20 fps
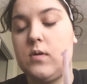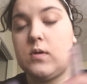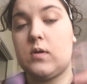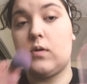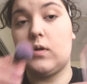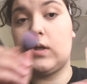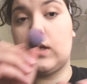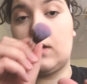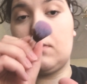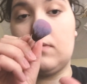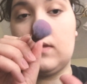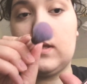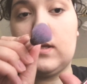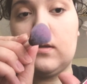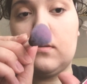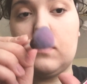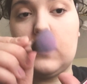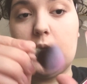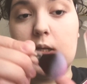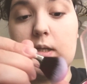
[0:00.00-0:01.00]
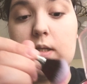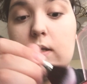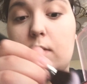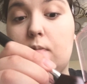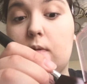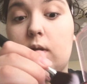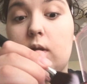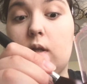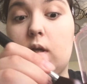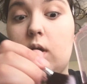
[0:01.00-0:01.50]
So dip a little
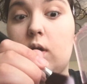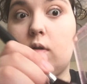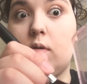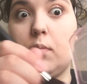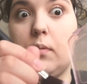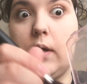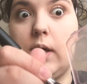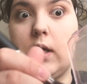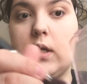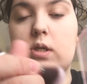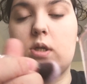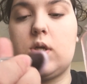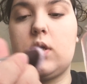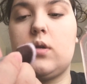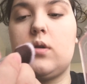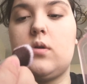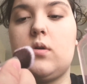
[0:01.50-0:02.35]
bit.